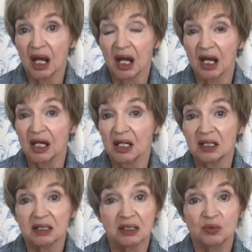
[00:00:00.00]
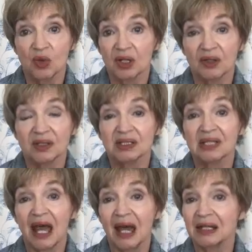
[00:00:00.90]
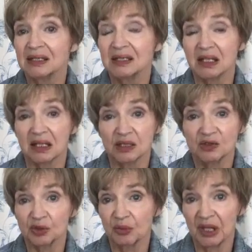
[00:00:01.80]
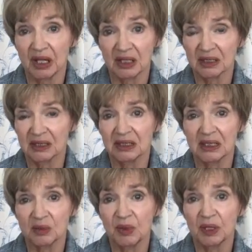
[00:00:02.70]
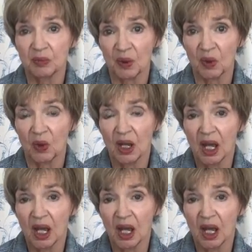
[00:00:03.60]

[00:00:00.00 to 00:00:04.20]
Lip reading: It is one of the saddest things for me to see people